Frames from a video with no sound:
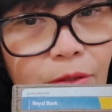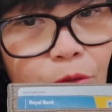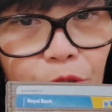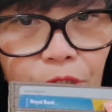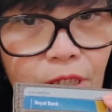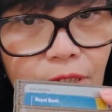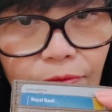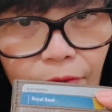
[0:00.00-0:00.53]

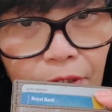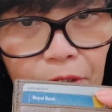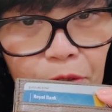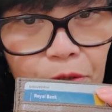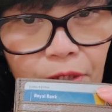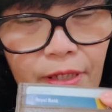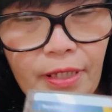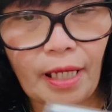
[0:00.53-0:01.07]
Gucci is very
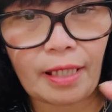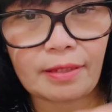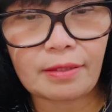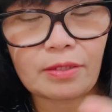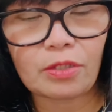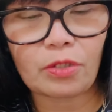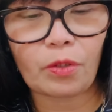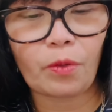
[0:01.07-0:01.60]
good at that.
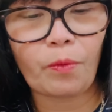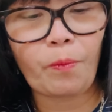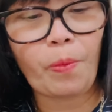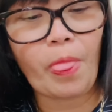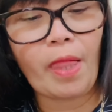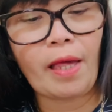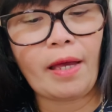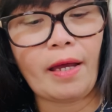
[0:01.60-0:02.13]
So
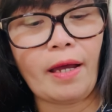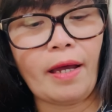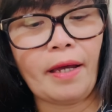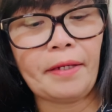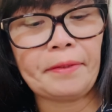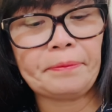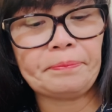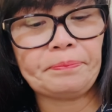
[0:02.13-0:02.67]

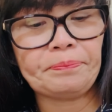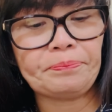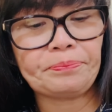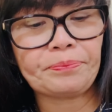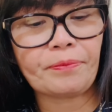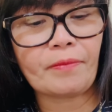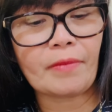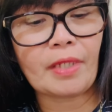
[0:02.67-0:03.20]
and
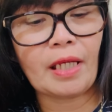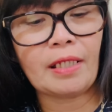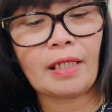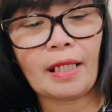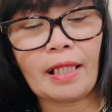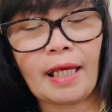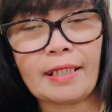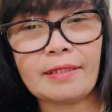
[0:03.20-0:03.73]

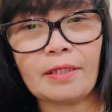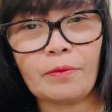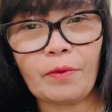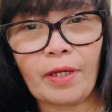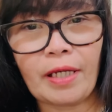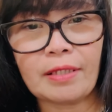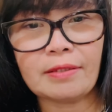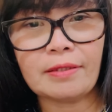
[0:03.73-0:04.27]
I like the
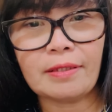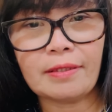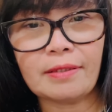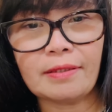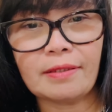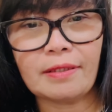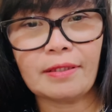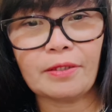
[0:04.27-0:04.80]
red
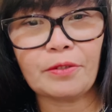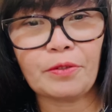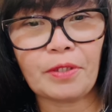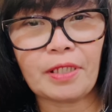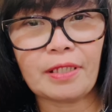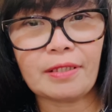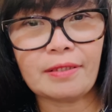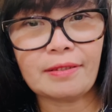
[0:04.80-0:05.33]

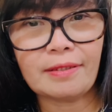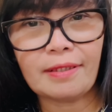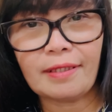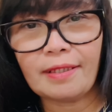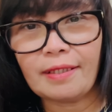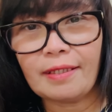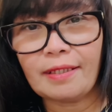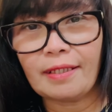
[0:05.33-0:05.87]
green
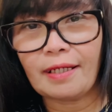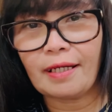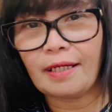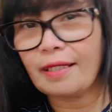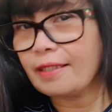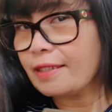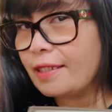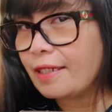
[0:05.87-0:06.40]

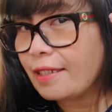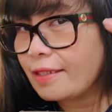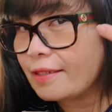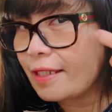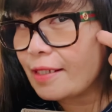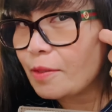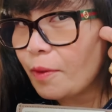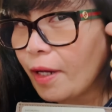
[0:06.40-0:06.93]
thing,
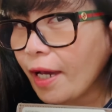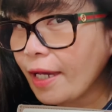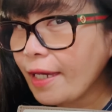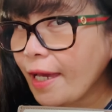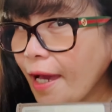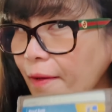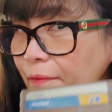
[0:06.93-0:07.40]
that's why I have